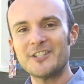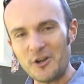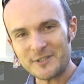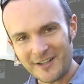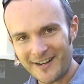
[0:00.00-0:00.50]

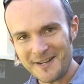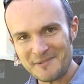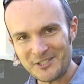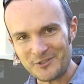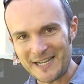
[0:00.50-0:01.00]
So sorry to
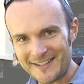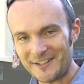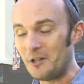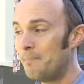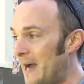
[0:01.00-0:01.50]
be so
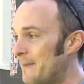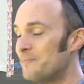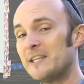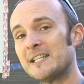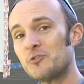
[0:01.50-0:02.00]
technical, but
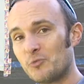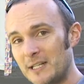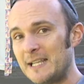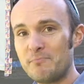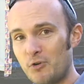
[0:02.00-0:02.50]
this is
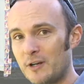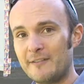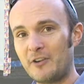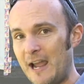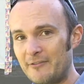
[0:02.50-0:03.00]
really
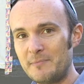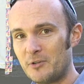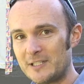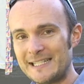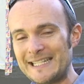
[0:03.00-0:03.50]
important for every
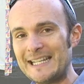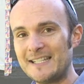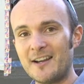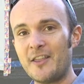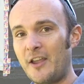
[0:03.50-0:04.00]
person to
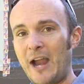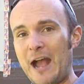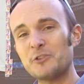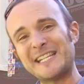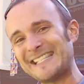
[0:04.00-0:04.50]
get done on their
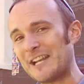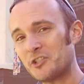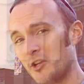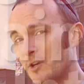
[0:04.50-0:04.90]
house. It's actually